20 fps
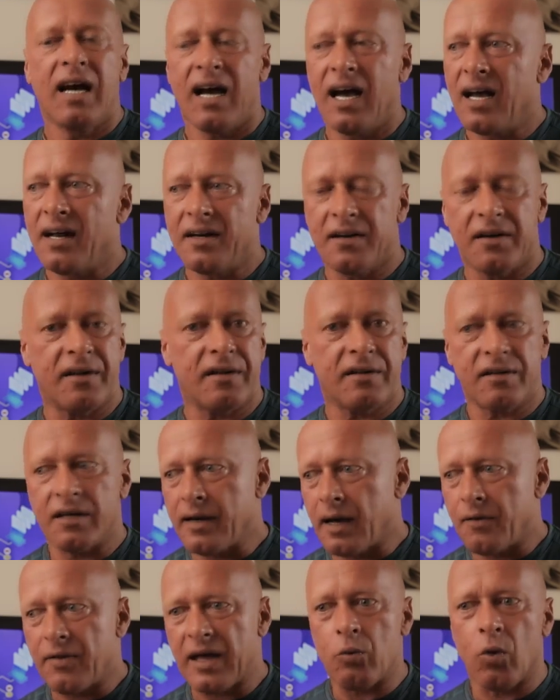and
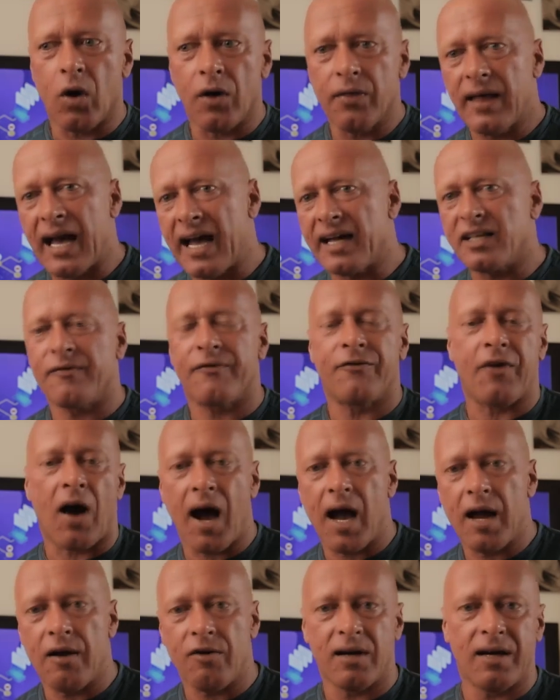they want that
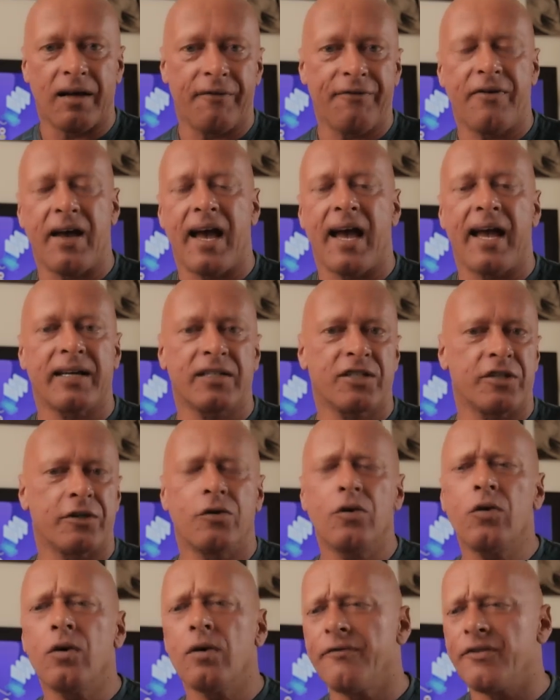viral effect
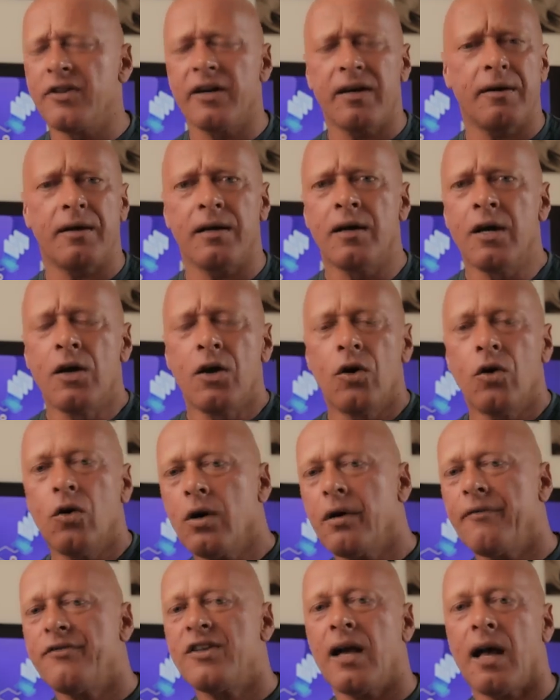and all of
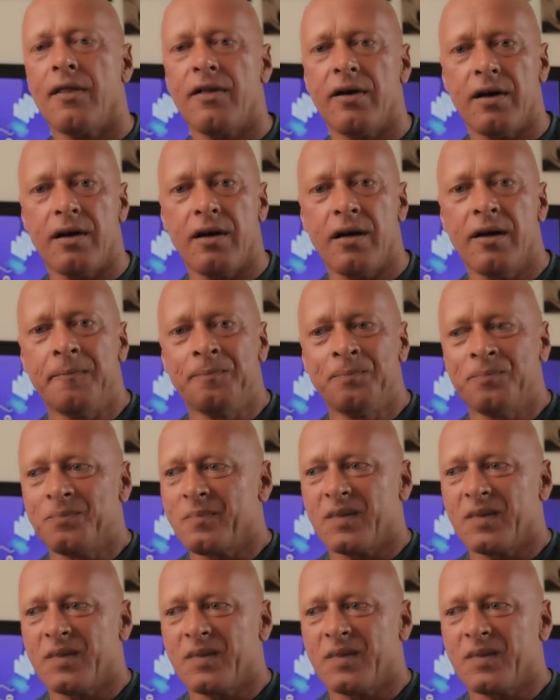the other